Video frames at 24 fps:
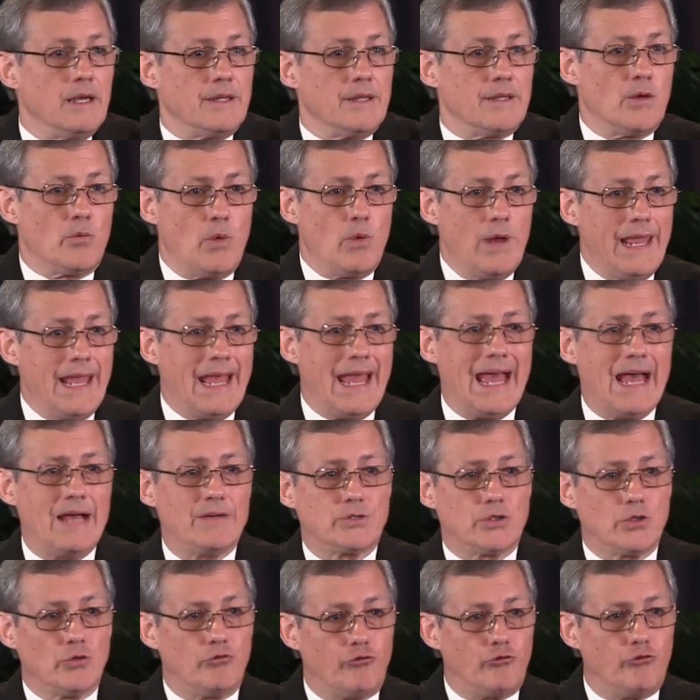That we have
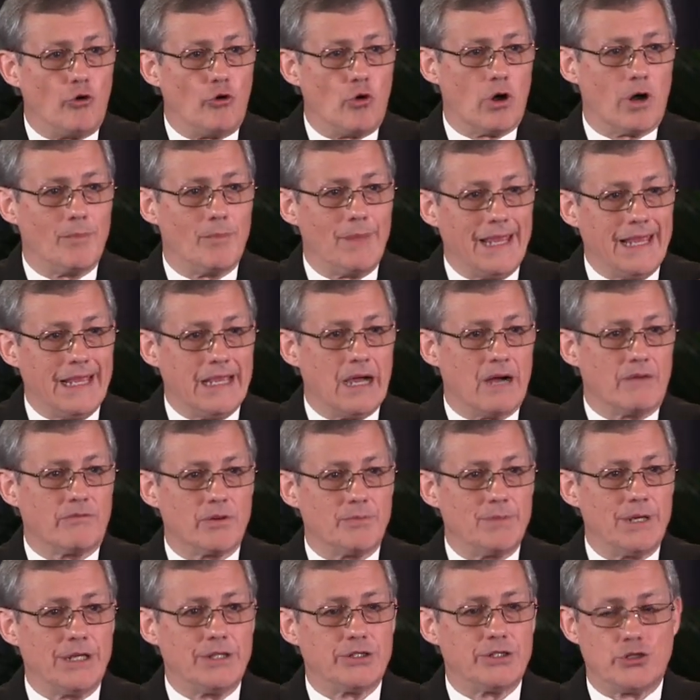to form a
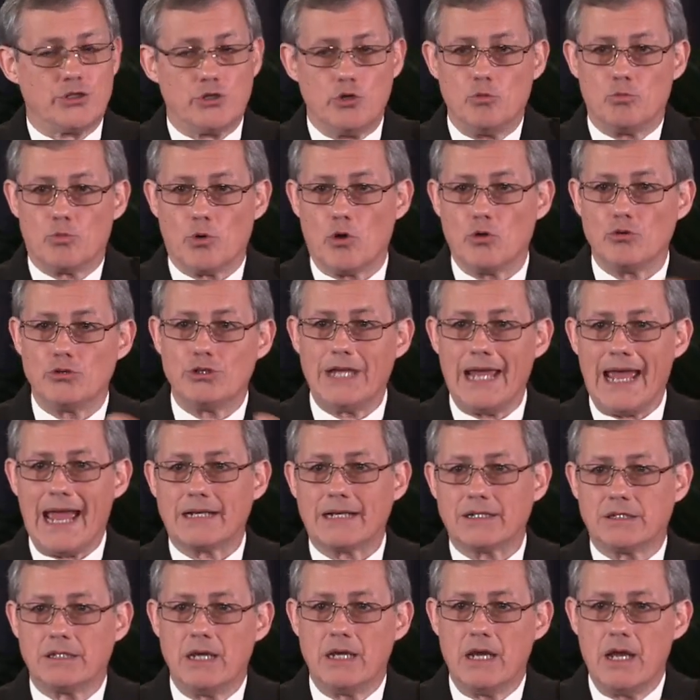government to
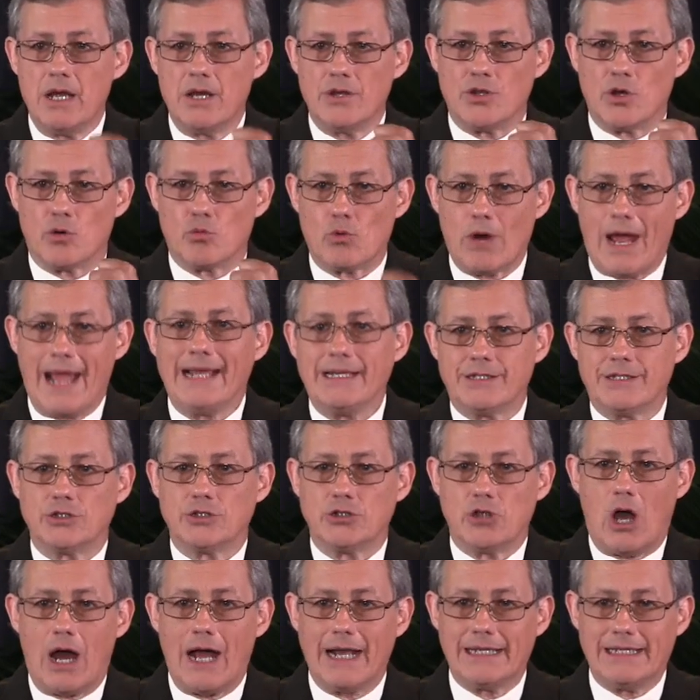protect the rights
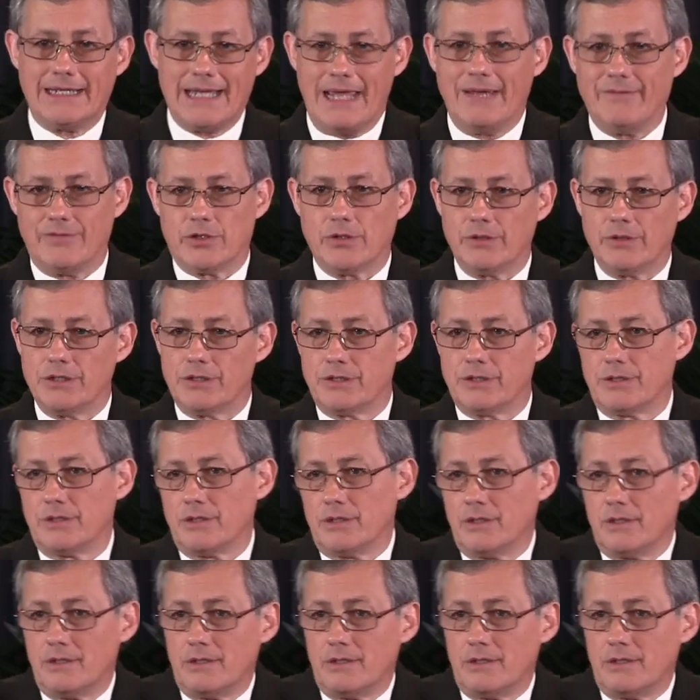God gave to us.